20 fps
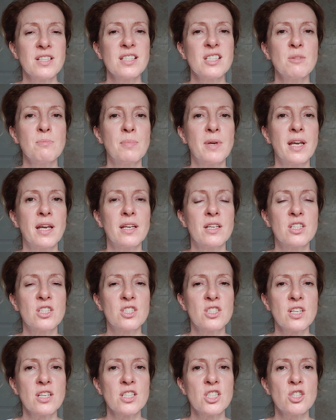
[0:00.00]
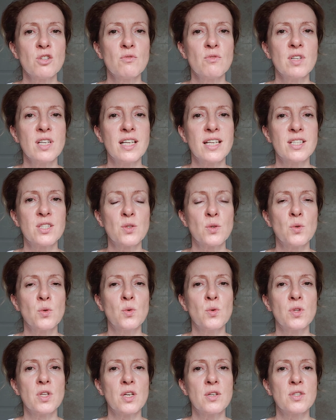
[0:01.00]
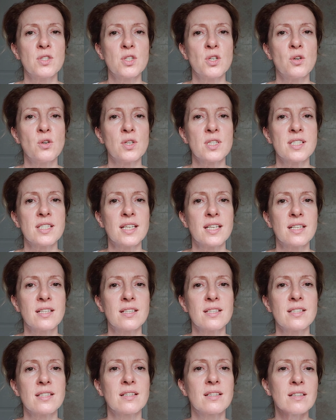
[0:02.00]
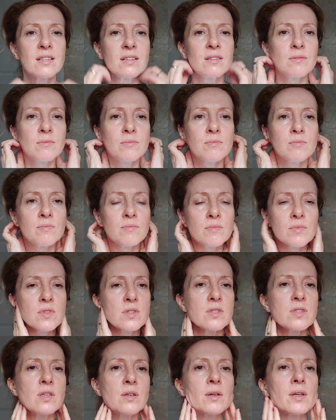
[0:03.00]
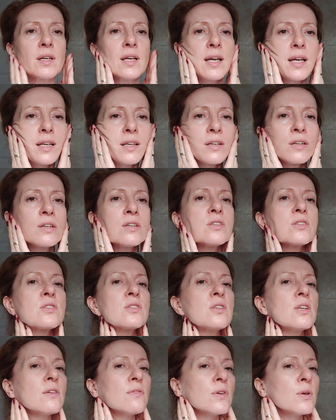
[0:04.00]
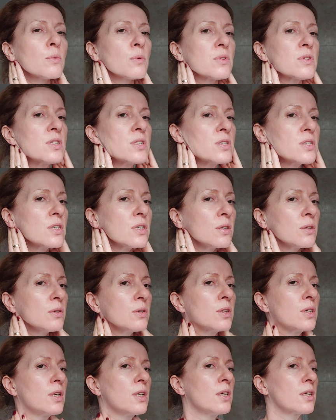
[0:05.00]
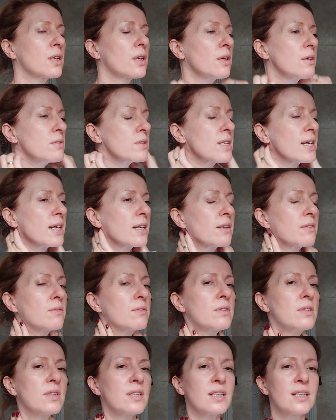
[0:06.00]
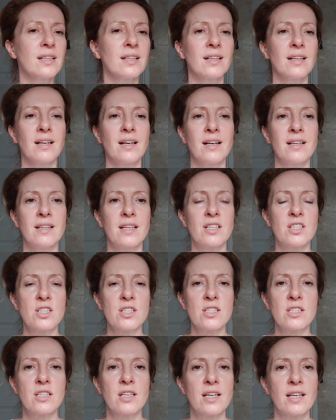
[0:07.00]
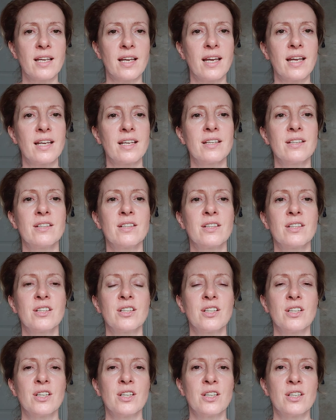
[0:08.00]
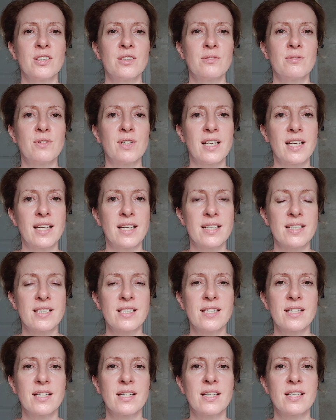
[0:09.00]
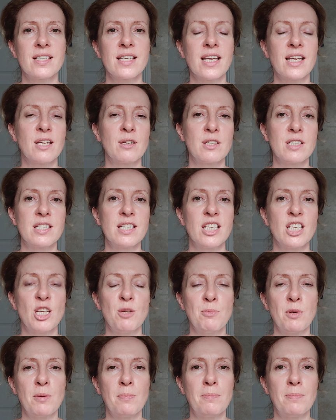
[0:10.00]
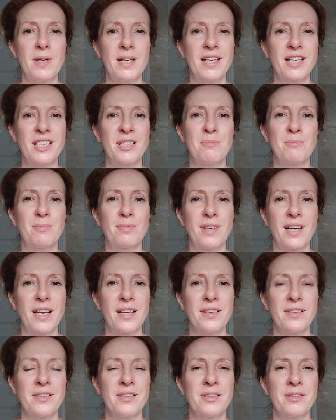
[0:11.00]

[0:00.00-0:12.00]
bit, just to release all those toxins. So again, you could, if you wanted to, go down and then just again release and take a deep, big breath.